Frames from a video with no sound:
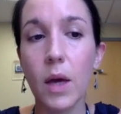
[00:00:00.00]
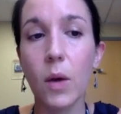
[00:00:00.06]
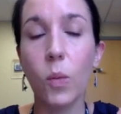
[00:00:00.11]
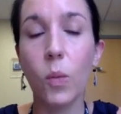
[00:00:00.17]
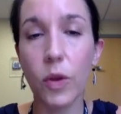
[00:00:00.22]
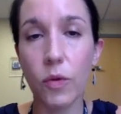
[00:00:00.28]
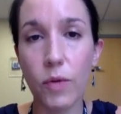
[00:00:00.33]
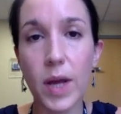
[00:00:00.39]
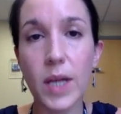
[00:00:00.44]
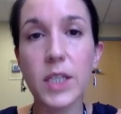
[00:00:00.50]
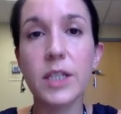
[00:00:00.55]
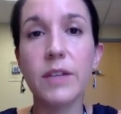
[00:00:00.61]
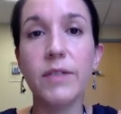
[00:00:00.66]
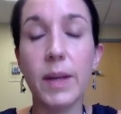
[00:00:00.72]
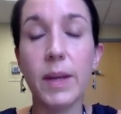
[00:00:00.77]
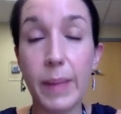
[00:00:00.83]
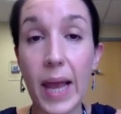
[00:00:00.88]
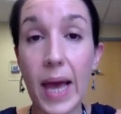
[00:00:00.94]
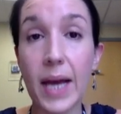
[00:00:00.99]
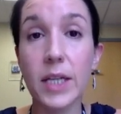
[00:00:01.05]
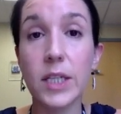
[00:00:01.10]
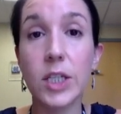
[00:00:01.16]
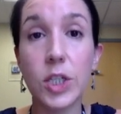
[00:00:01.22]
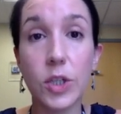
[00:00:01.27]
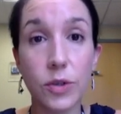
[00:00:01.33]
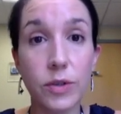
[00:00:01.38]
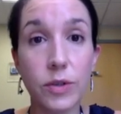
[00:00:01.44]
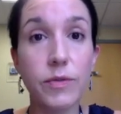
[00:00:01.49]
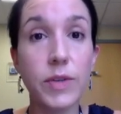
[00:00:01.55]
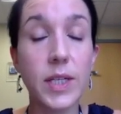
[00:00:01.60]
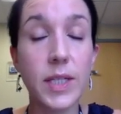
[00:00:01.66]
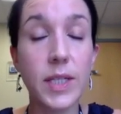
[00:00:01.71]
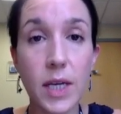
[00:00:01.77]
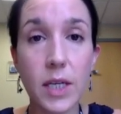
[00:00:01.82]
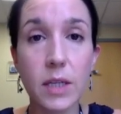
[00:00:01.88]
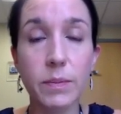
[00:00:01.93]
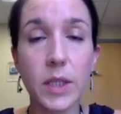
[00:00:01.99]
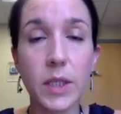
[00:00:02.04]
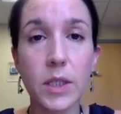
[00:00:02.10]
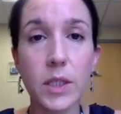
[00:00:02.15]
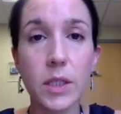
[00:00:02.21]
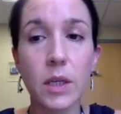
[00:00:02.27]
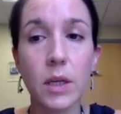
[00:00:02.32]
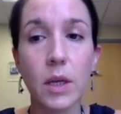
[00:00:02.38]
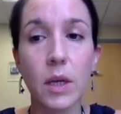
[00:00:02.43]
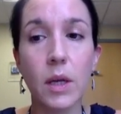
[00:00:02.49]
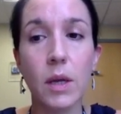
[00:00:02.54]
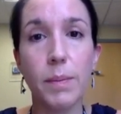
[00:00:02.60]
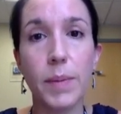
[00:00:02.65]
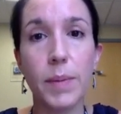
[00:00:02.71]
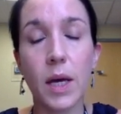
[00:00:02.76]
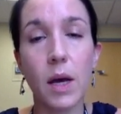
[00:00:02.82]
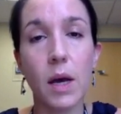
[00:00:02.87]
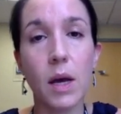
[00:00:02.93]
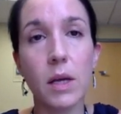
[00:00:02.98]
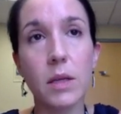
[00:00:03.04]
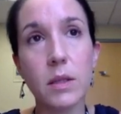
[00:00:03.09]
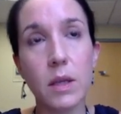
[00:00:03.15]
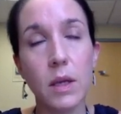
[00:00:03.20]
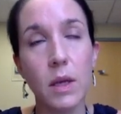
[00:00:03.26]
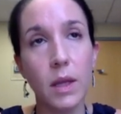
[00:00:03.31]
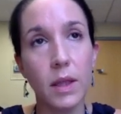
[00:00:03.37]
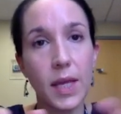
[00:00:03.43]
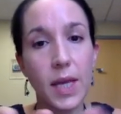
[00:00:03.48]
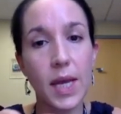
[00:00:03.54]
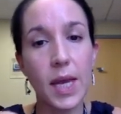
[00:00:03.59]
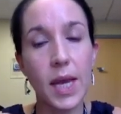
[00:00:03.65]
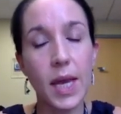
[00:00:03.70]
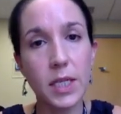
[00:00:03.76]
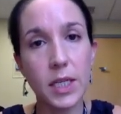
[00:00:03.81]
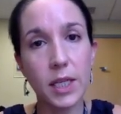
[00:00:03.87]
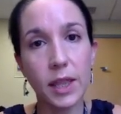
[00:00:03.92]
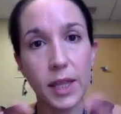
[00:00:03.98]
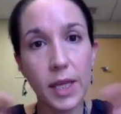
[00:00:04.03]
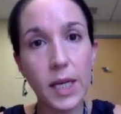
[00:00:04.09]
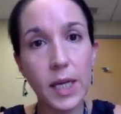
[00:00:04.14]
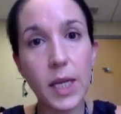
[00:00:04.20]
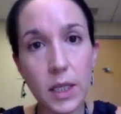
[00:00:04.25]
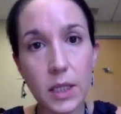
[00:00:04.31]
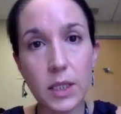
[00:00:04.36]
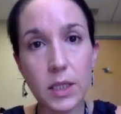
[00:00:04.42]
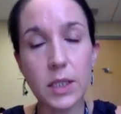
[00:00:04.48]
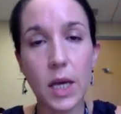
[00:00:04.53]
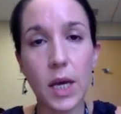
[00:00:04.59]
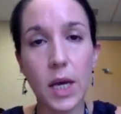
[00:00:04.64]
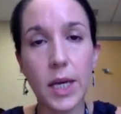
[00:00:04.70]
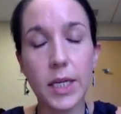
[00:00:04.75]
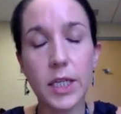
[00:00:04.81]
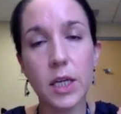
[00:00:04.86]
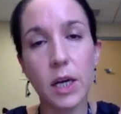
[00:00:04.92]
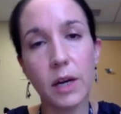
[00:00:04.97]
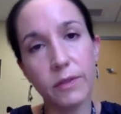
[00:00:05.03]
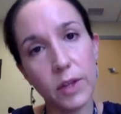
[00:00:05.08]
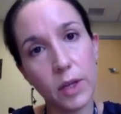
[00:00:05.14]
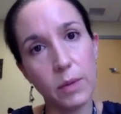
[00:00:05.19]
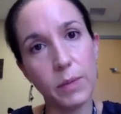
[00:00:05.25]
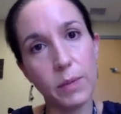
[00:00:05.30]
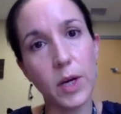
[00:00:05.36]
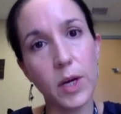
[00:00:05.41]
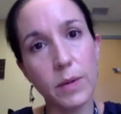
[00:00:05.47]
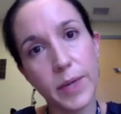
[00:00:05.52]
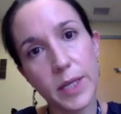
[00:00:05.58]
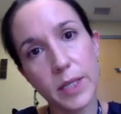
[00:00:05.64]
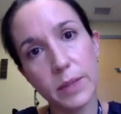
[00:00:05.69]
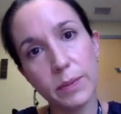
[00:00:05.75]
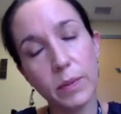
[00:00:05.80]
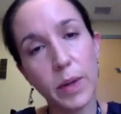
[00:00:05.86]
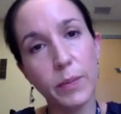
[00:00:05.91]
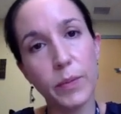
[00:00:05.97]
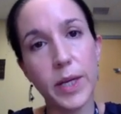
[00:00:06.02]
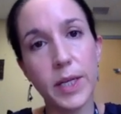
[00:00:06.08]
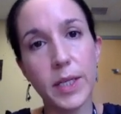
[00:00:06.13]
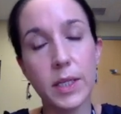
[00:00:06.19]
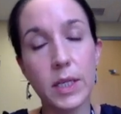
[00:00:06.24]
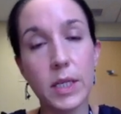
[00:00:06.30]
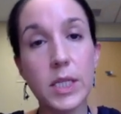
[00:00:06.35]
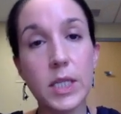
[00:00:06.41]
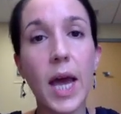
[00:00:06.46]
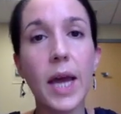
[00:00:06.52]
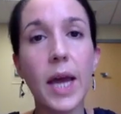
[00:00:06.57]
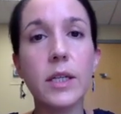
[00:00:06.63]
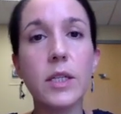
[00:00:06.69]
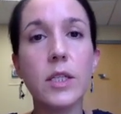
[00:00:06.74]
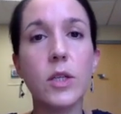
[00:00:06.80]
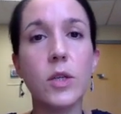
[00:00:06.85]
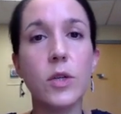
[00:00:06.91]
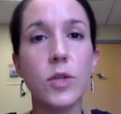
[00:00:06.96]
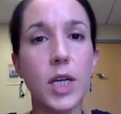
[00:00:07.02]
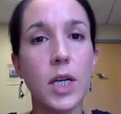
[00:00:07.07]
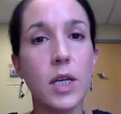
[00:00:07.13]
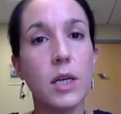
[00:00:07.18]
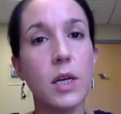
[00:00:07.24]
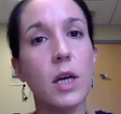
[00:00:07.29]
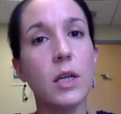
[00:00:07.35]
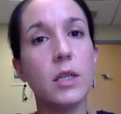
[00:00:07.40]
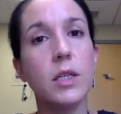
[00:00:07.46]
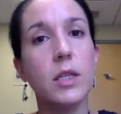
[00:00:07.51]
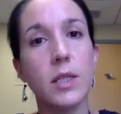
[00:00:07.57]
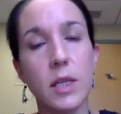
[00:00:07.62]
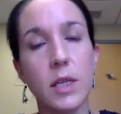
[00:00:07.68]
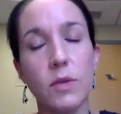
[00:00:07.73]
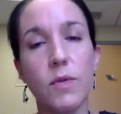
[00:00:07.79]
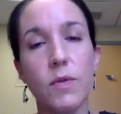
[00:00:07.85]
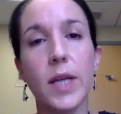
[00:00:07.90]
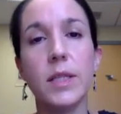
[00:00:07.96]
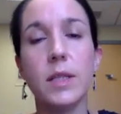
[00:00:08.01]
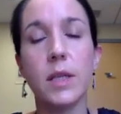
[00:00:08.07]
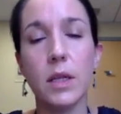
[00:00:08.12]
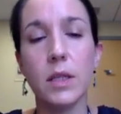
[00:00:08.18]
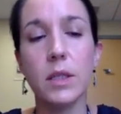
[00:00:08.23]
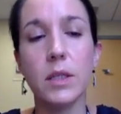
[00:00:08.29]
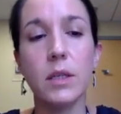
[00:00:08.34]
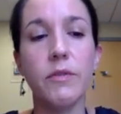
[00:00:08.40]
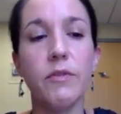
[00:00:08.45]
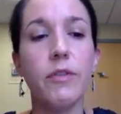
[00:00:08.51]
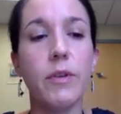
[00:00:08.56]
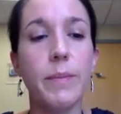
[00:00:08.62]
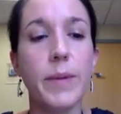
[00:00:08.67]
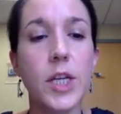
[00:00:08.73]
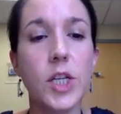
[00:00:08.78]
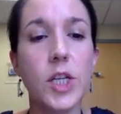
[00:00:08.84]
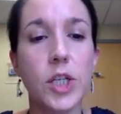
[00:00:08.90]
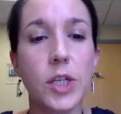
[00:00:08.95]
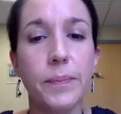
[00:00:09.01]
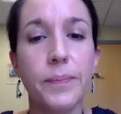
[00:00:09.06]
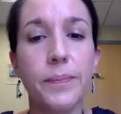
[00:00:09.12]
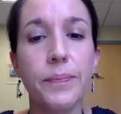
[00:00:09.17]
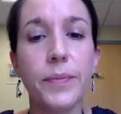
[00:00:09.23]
with a relatively bland urinary sediment because the endothelial side of the glomerular basement membrane is intact, so you tend not to see red cells and inflammation.